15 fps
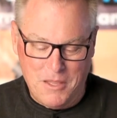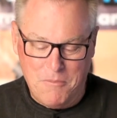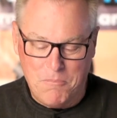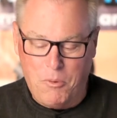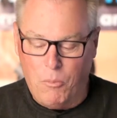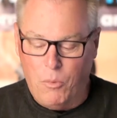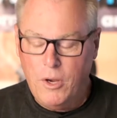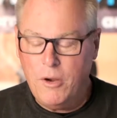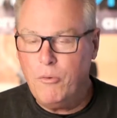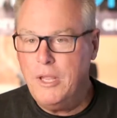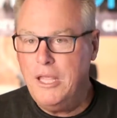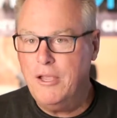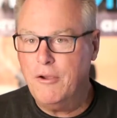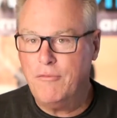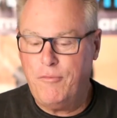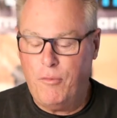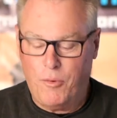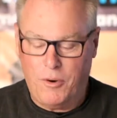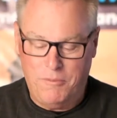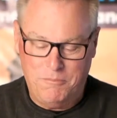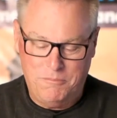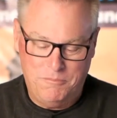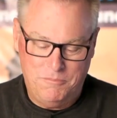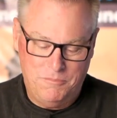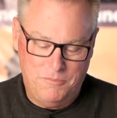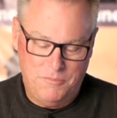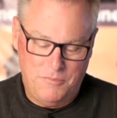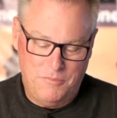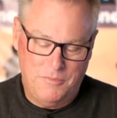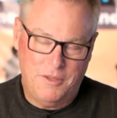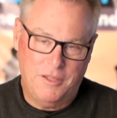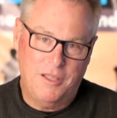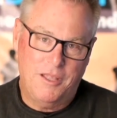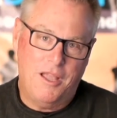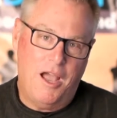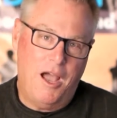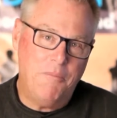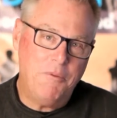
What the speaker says: But what are we here for? I'm